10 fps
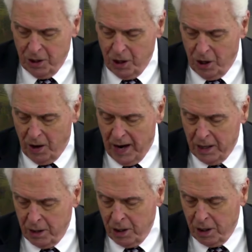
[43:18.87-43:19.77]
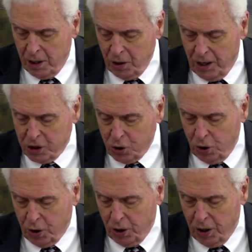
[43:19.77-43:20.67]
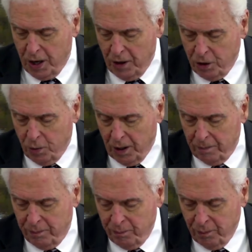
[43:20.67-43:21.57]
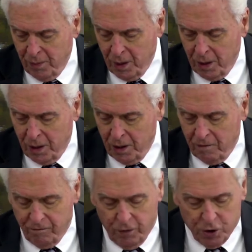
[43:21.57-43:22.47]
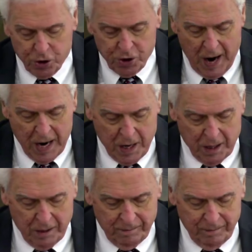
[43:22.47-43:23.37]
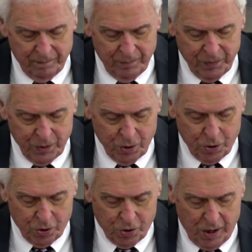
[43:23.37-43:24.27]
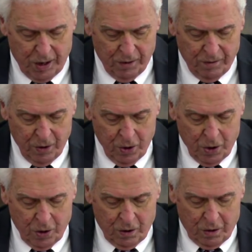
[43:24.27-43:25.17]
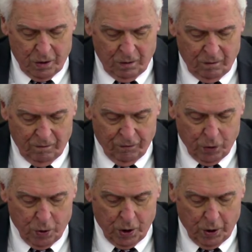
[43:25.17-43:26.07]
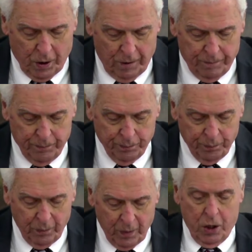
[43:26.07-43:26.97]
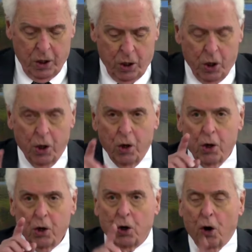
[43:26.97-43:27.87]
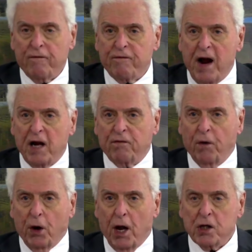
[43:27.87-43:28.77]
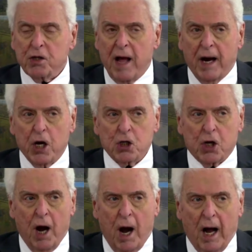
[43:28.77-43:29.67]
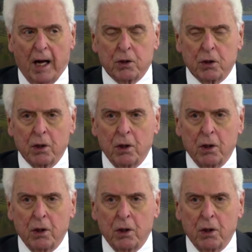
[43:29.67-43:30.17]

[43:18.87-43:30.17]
All right, let's look at another one. Verse ninety, just down a few here. Your faithfulness, that is God.